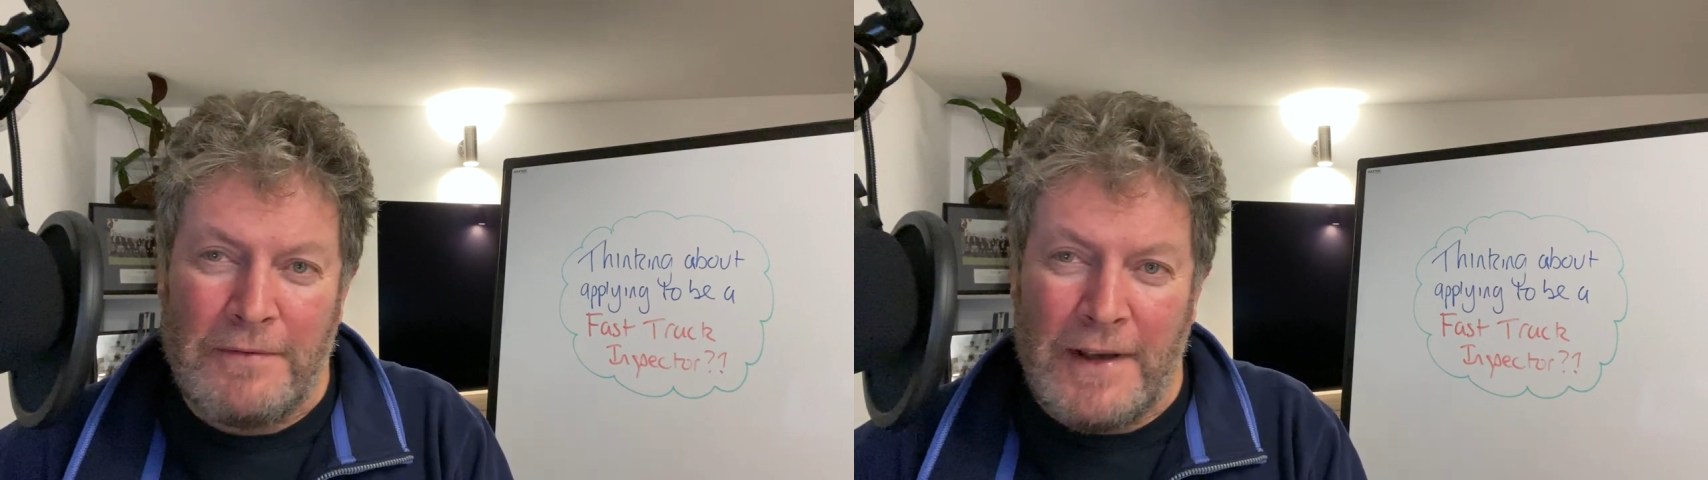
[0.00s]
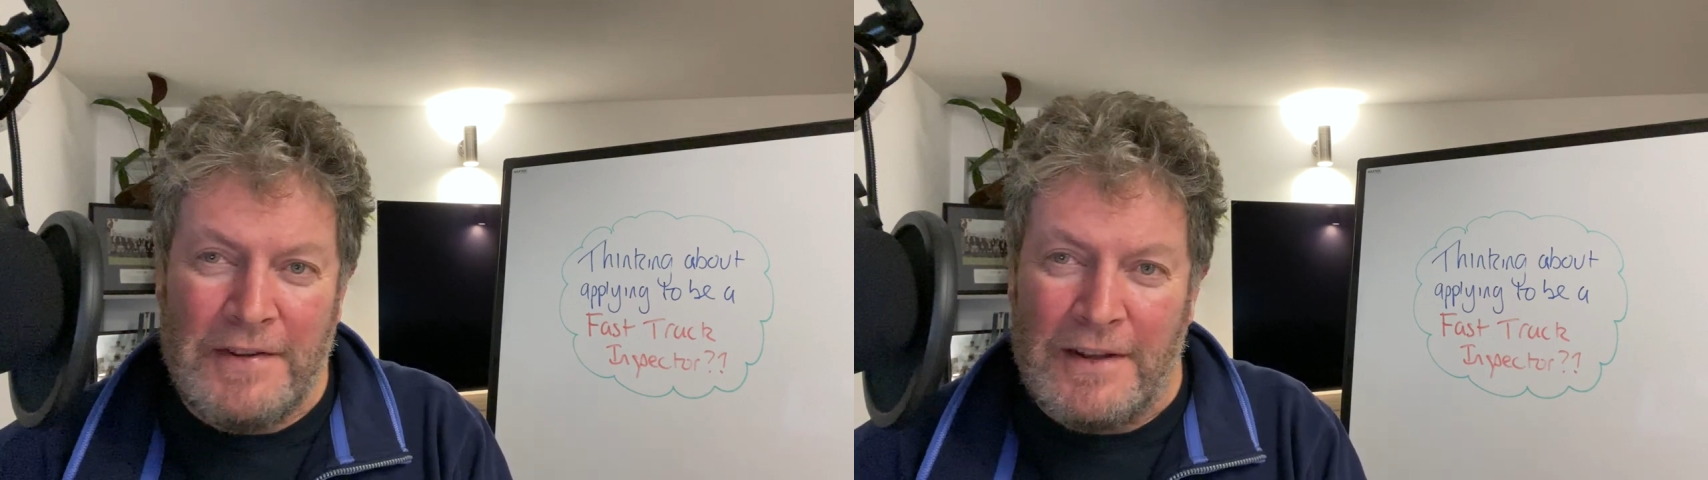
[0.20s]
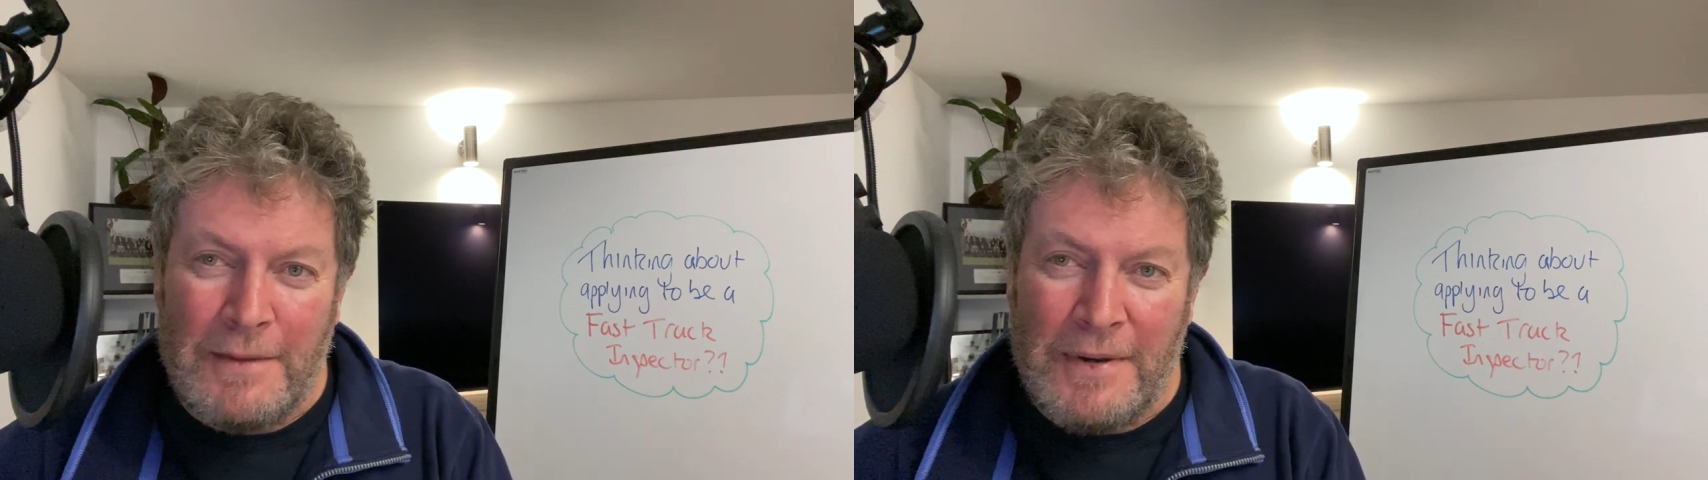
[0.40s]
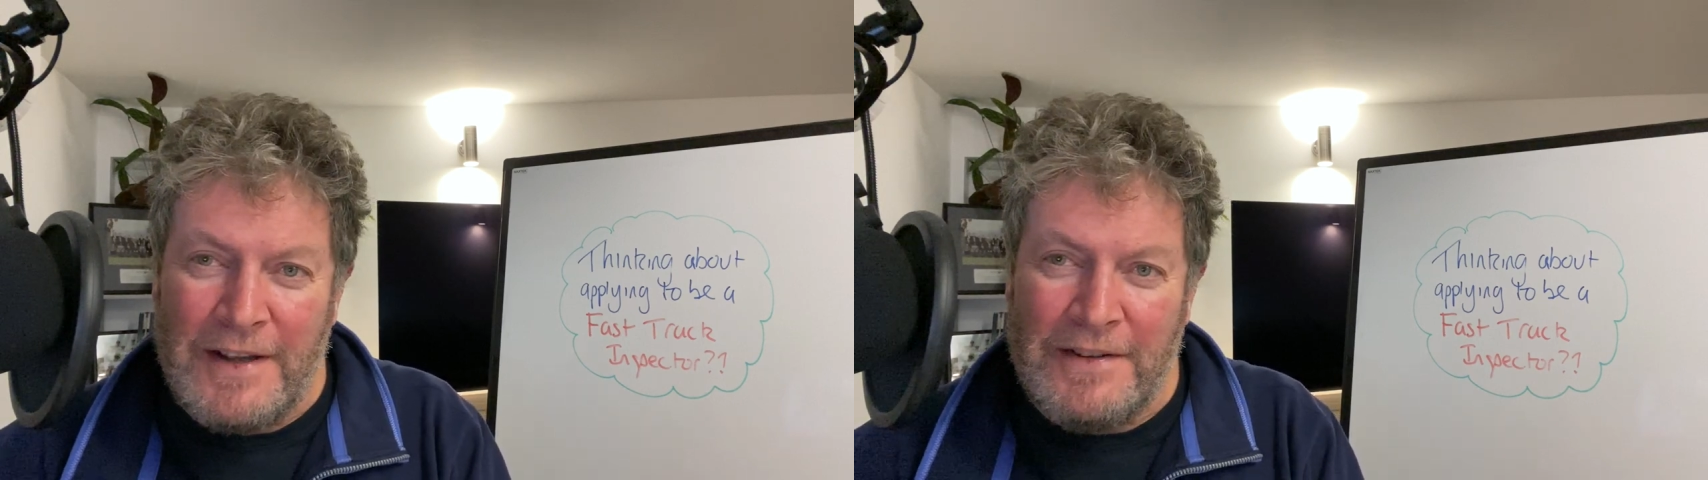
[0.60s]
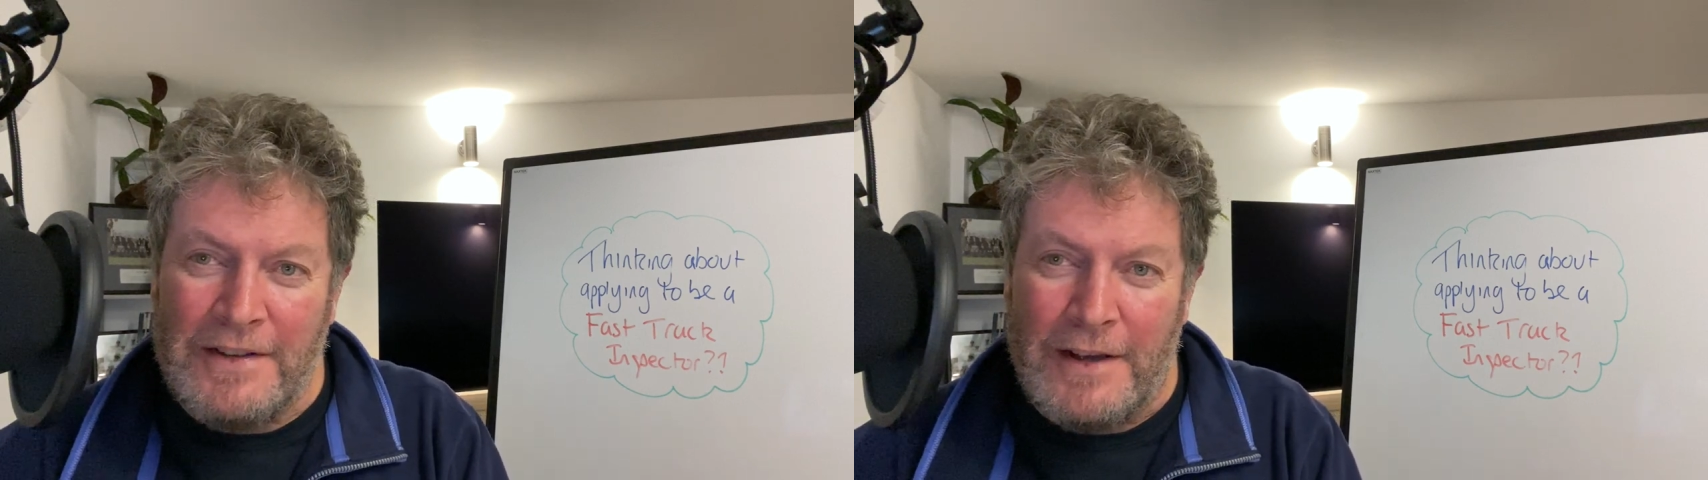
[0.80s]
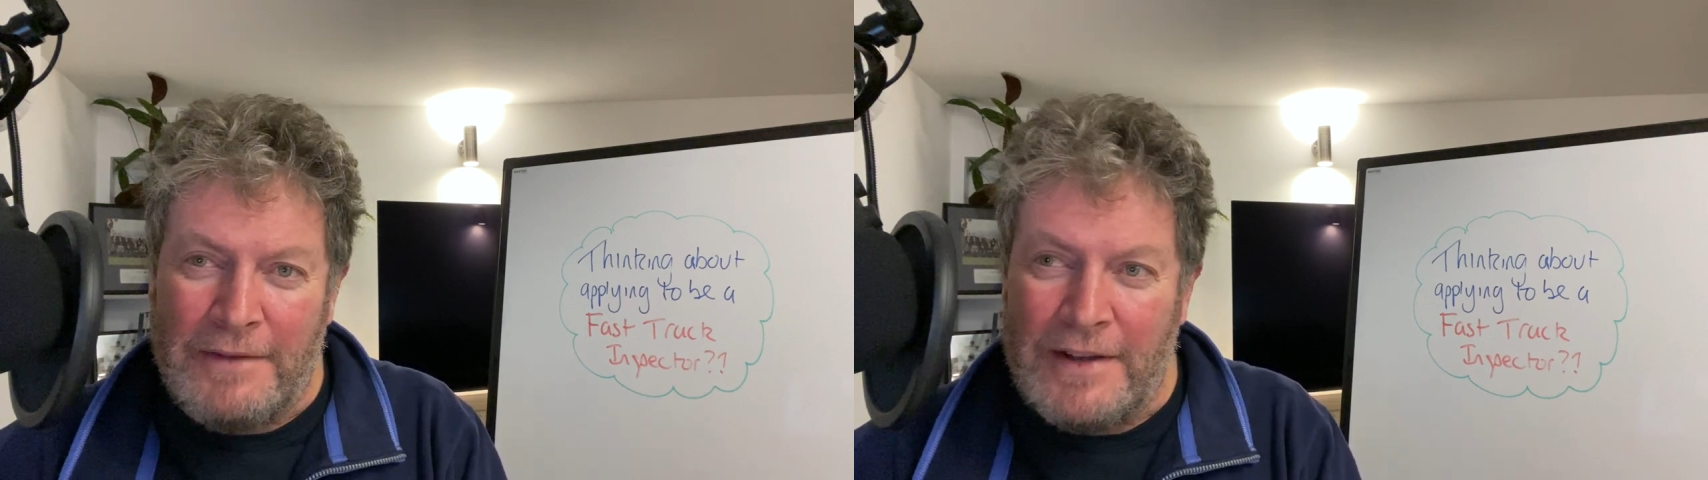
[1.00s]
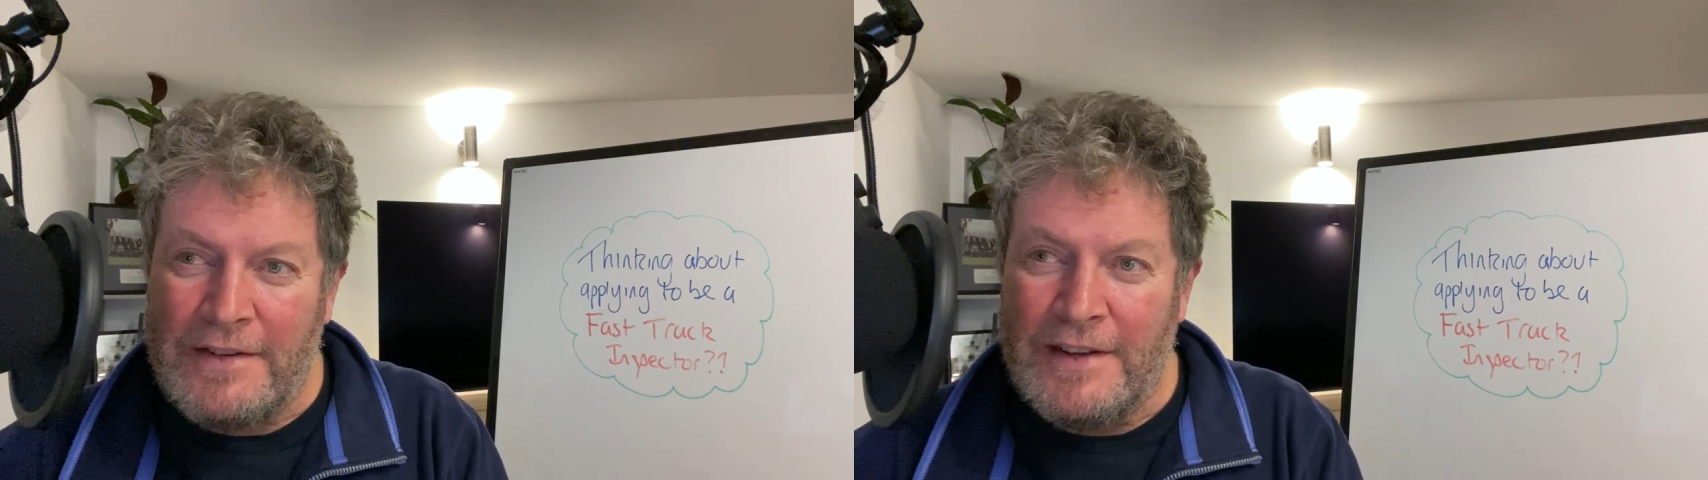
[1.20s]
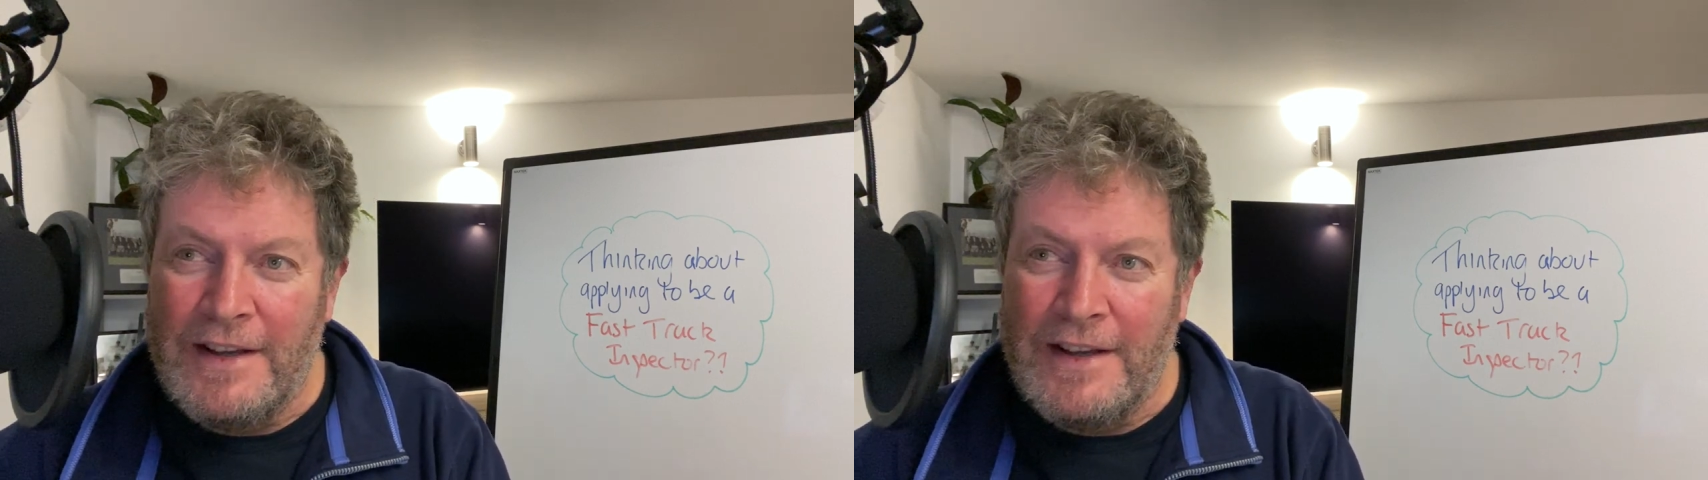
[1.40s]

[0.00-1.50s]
facing the police service.